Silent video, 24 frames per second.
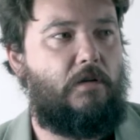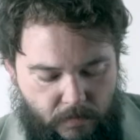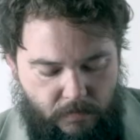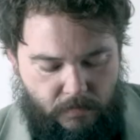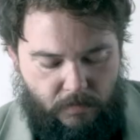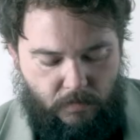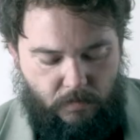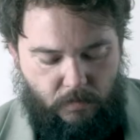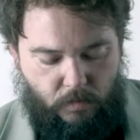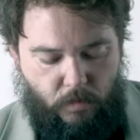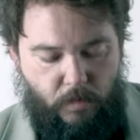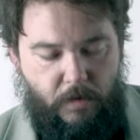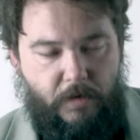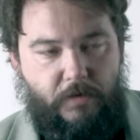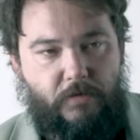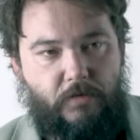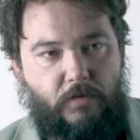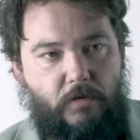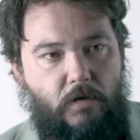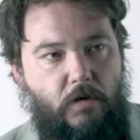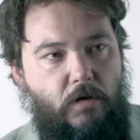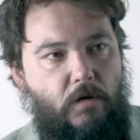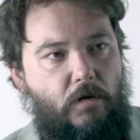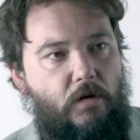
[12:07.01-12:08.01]
So creature
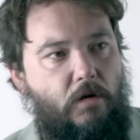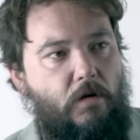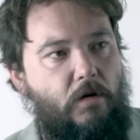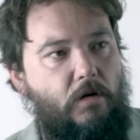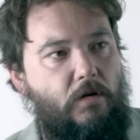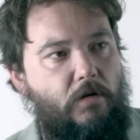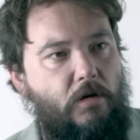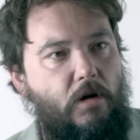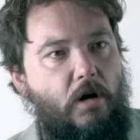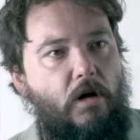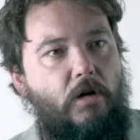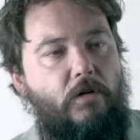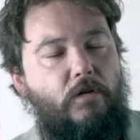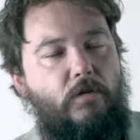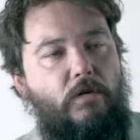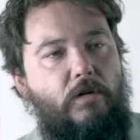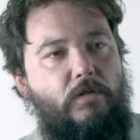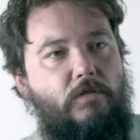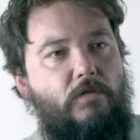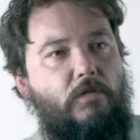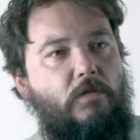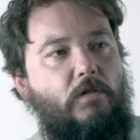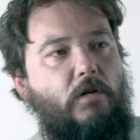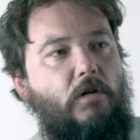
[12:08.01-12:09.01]
card,
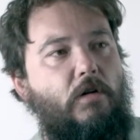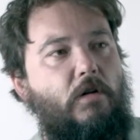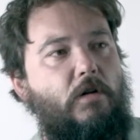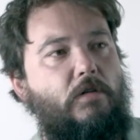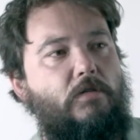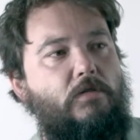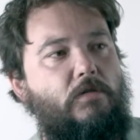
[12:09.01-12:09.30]
non-creature card,